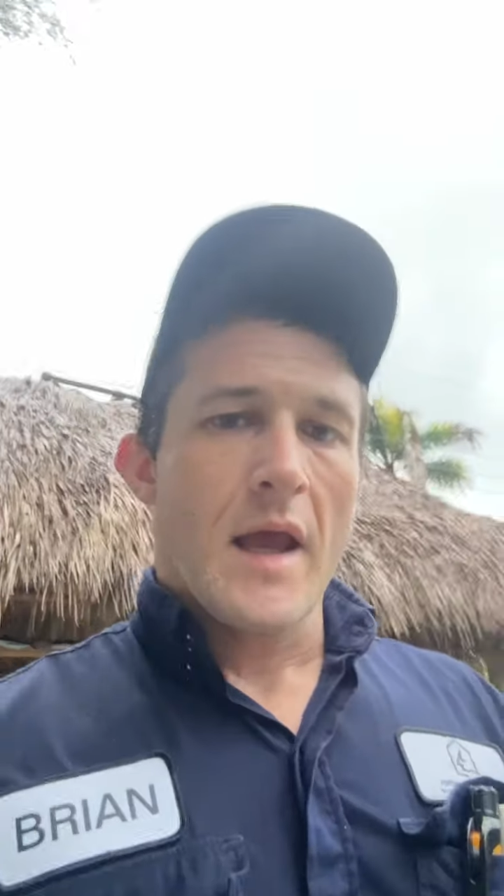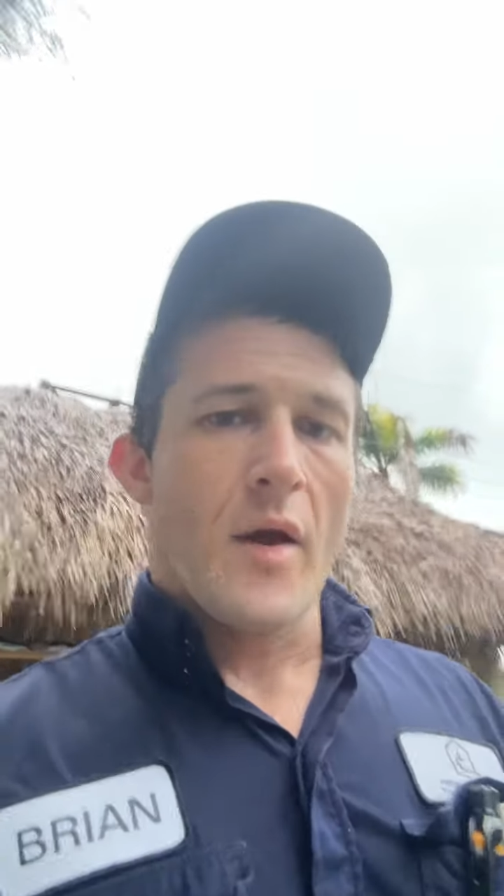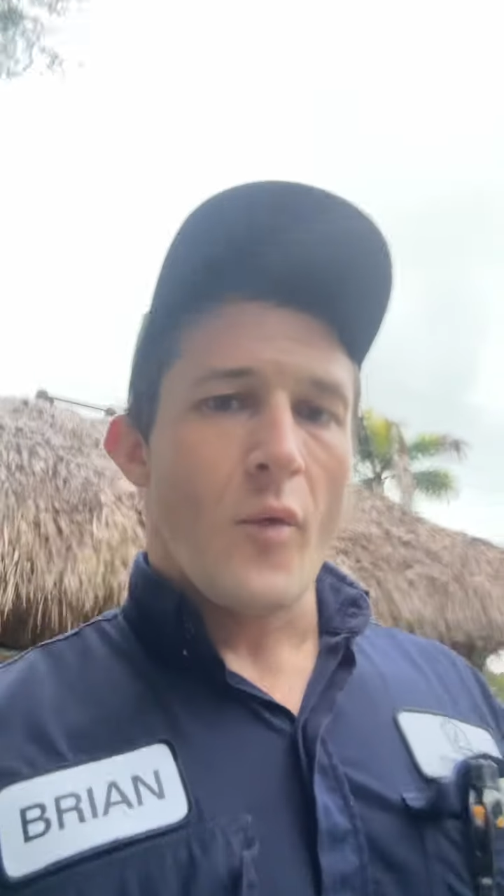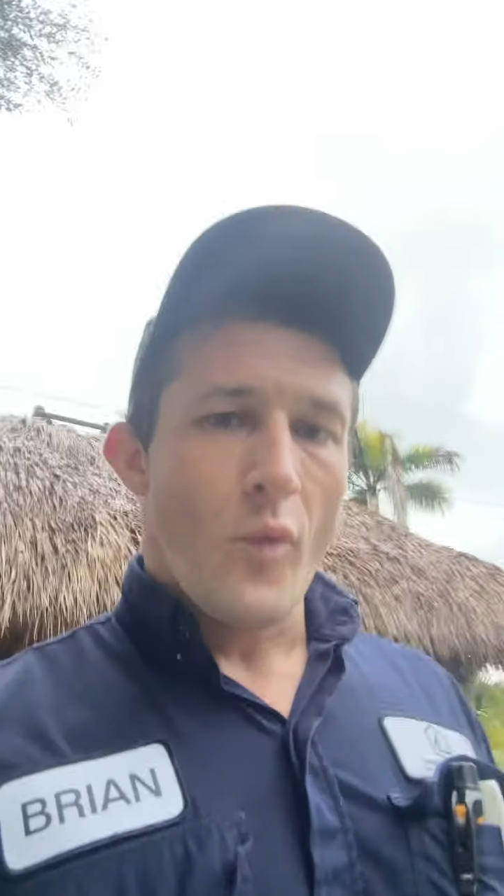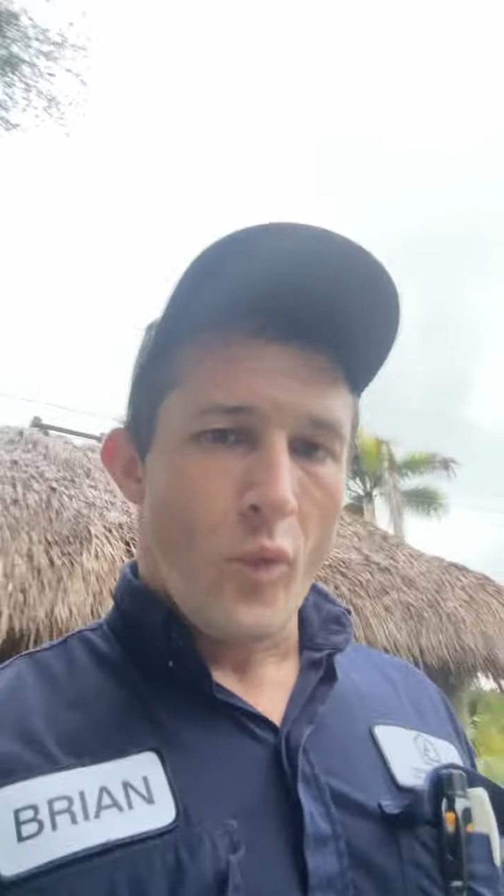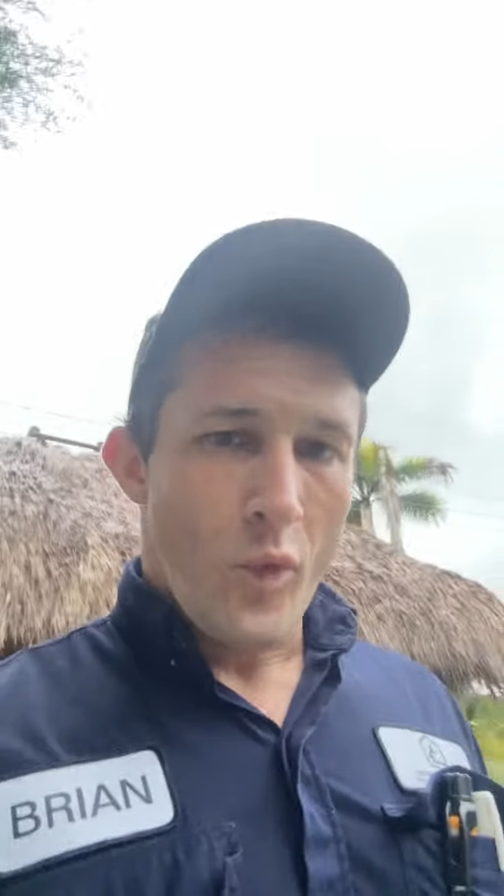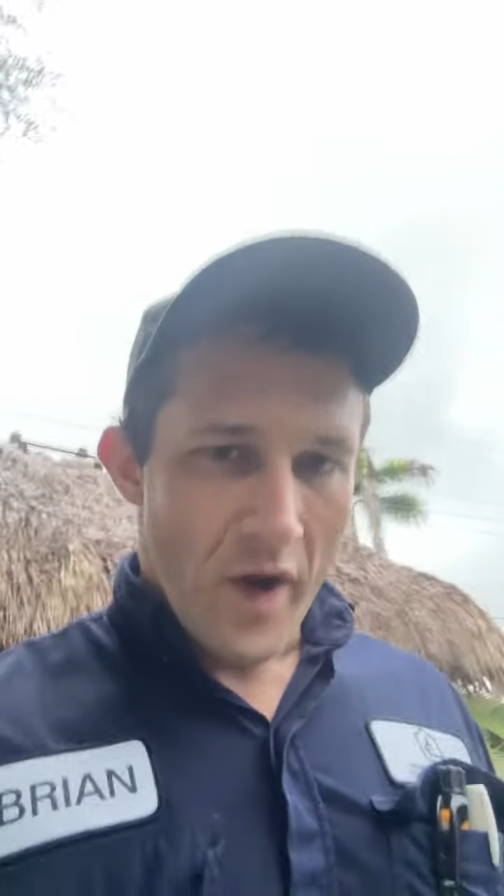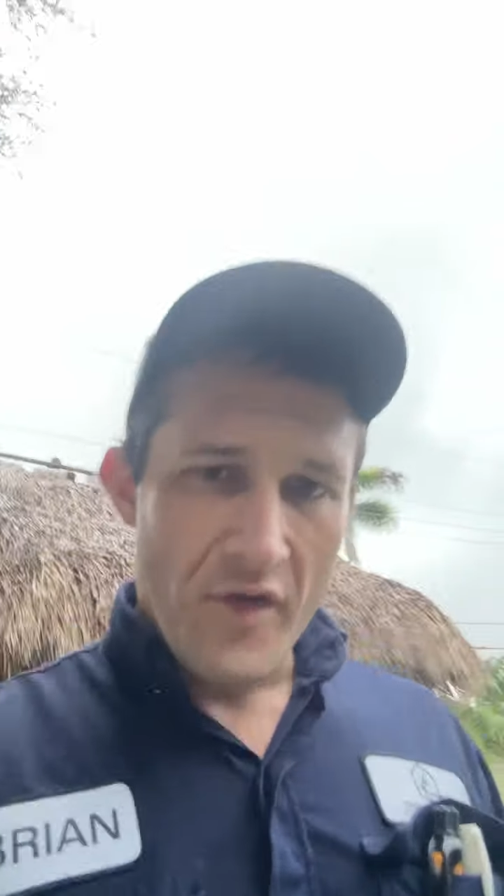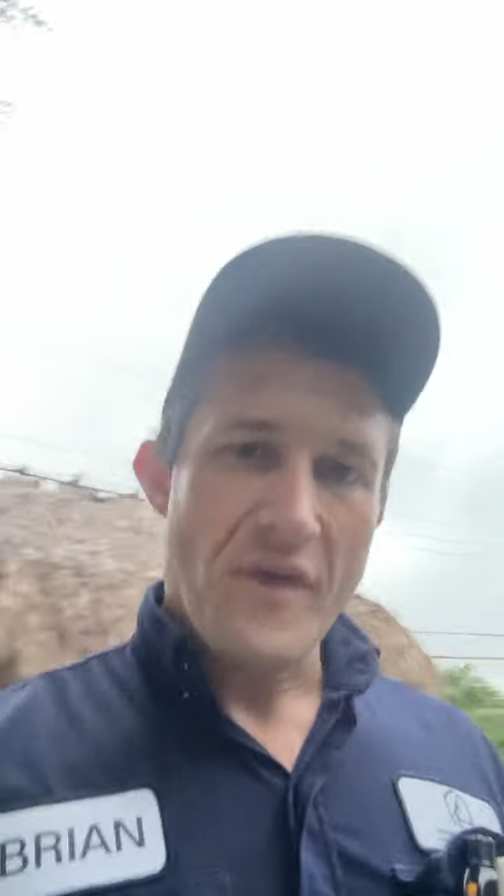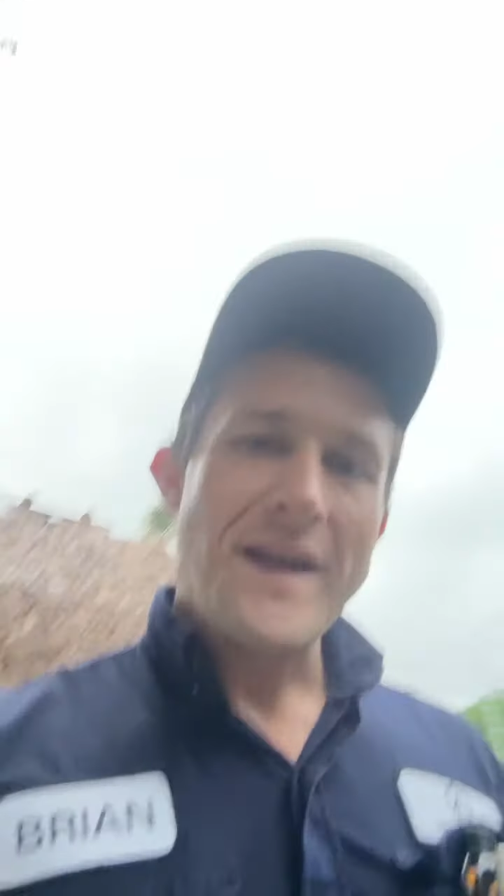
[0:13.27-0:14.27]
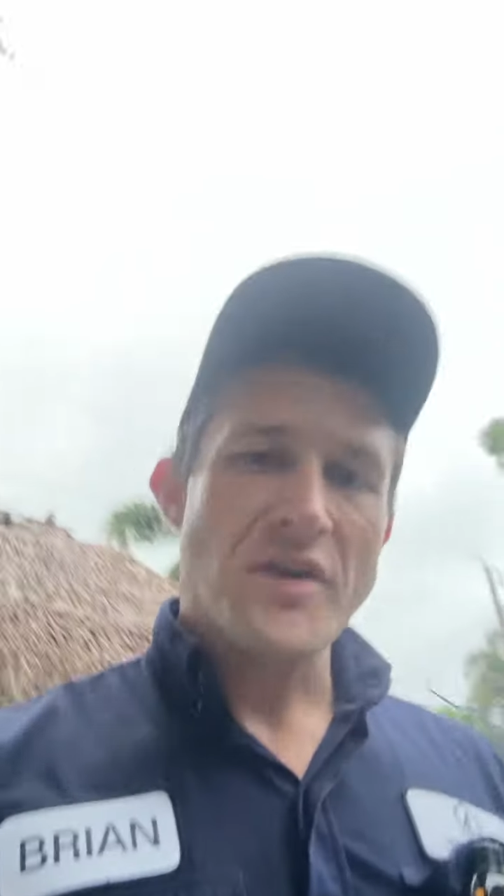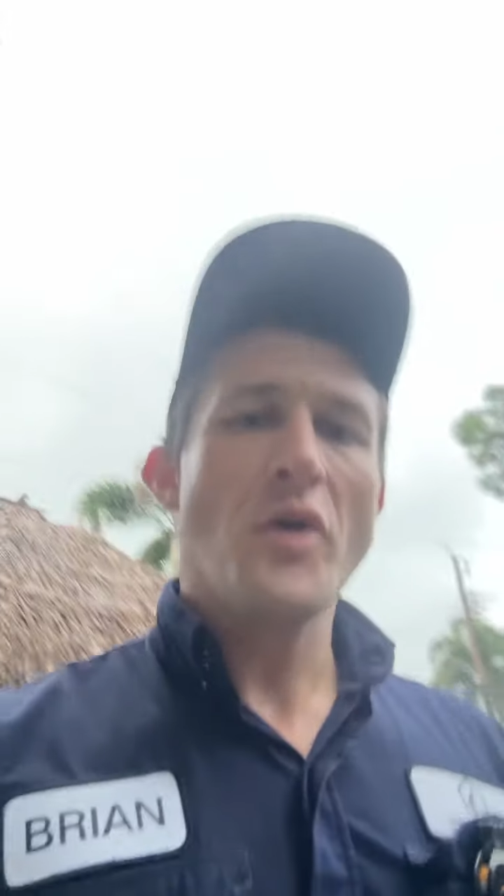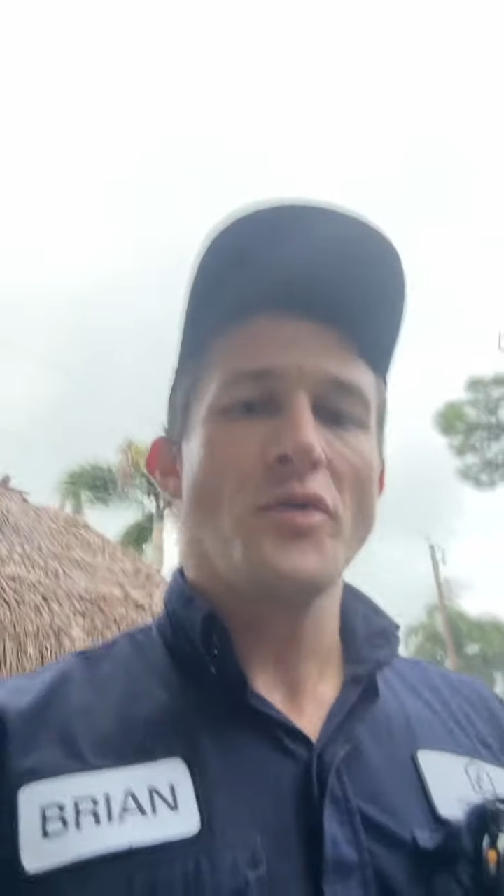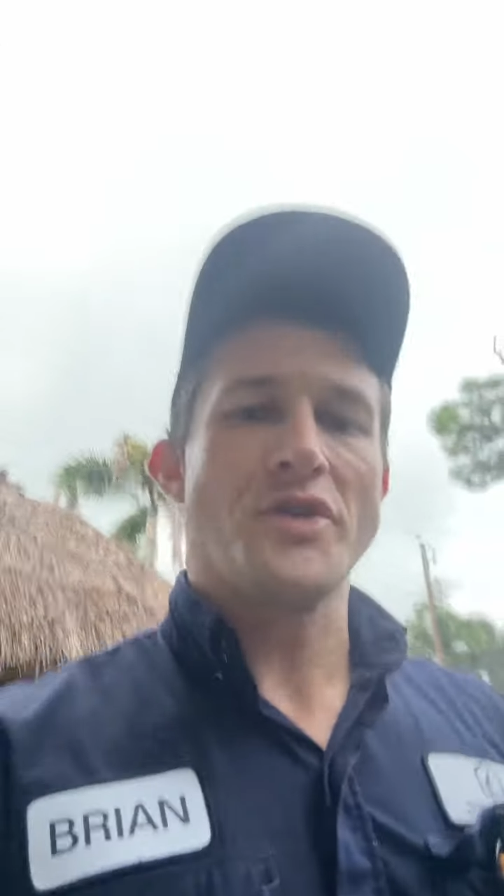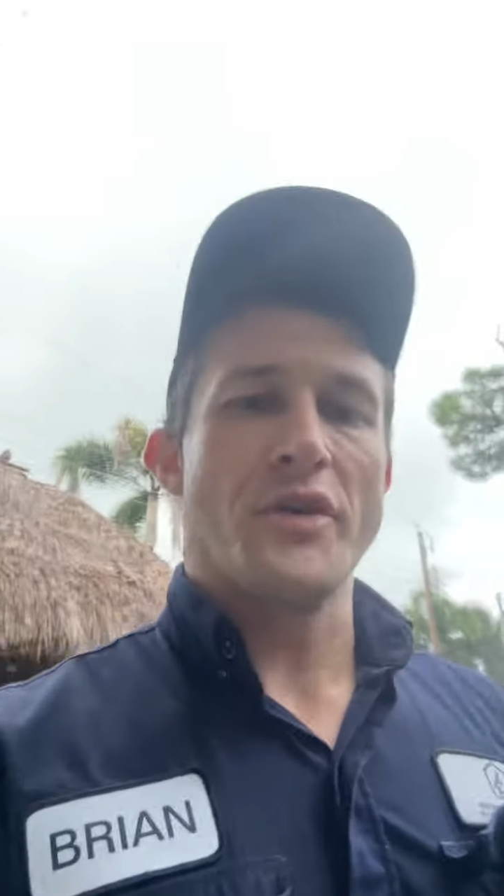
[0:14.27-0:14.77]
What if I
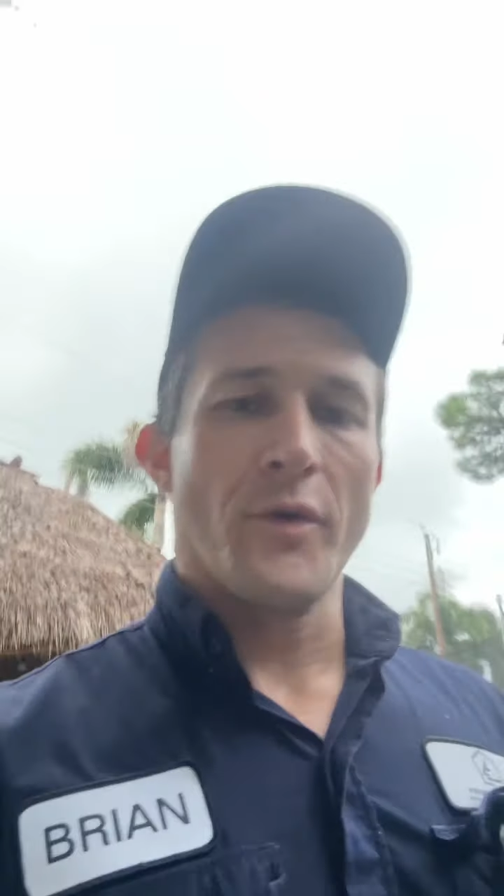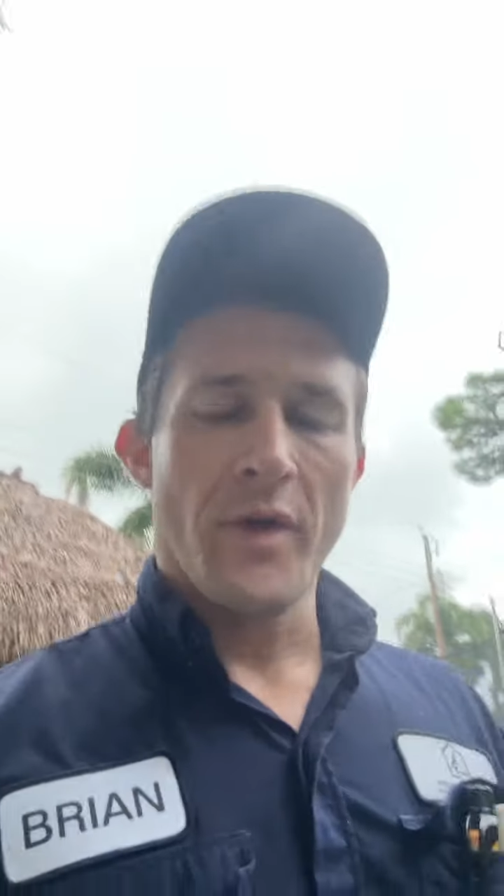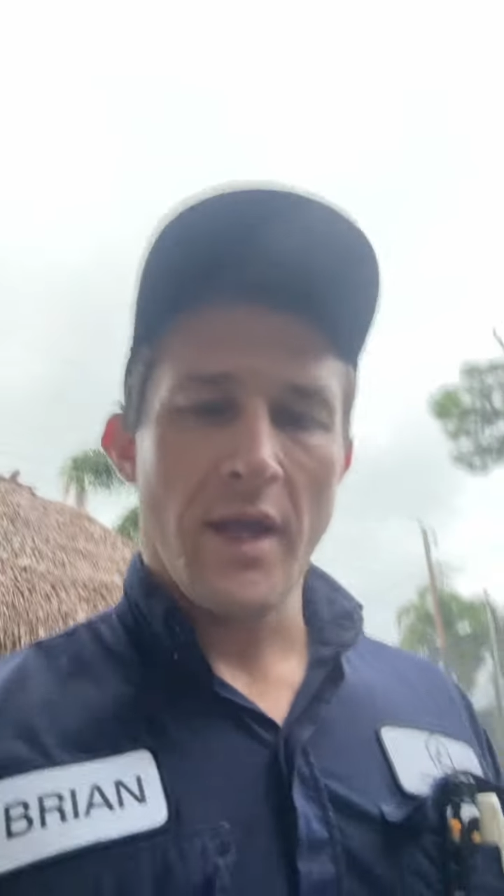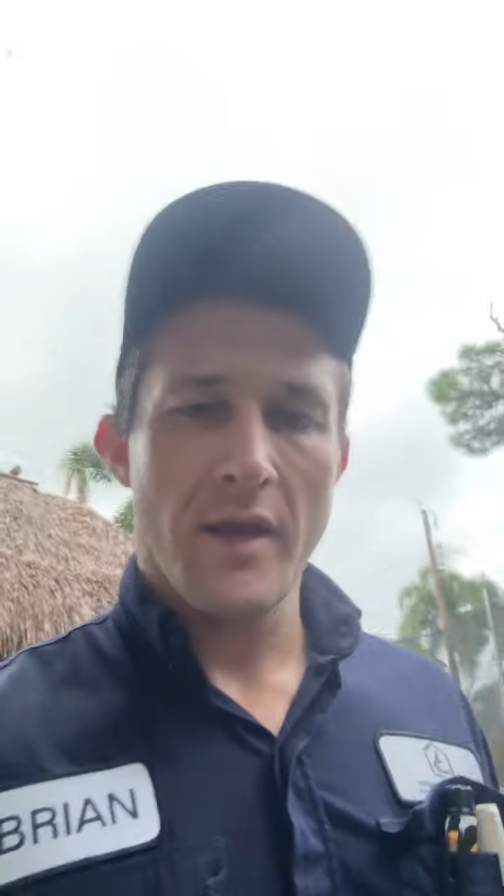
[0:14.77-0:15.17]
told you